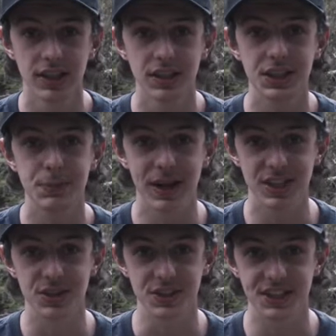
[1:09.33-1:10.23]
The
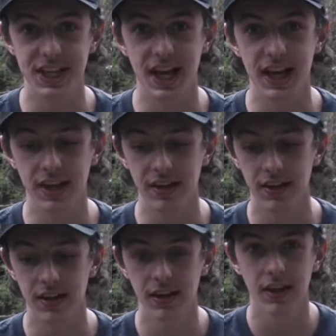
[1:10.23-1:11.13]
specs are insane,
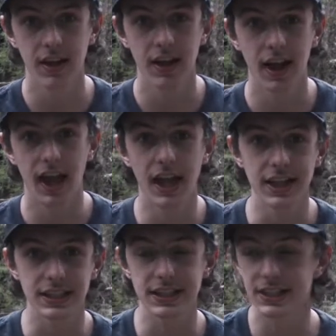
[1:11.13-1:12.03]
and
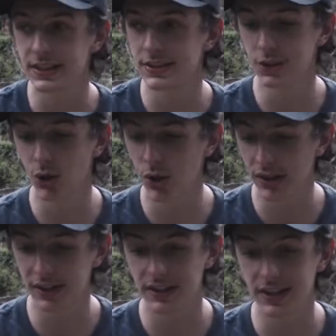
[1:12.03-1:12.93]
it's not,
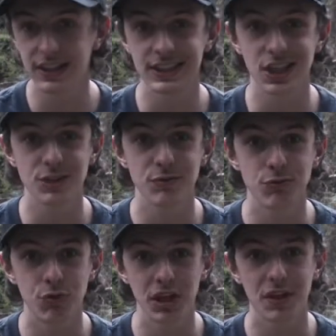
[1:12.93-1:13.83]
it
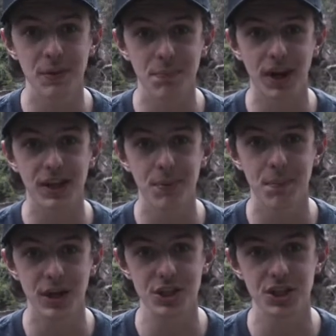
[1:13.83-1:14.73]
doesn't really break your
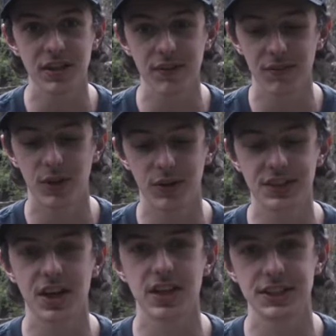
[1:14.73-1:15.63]
budget. Well,
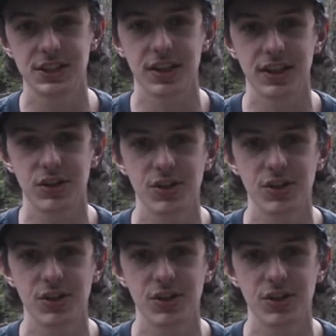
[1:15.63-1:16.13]
it does, it's like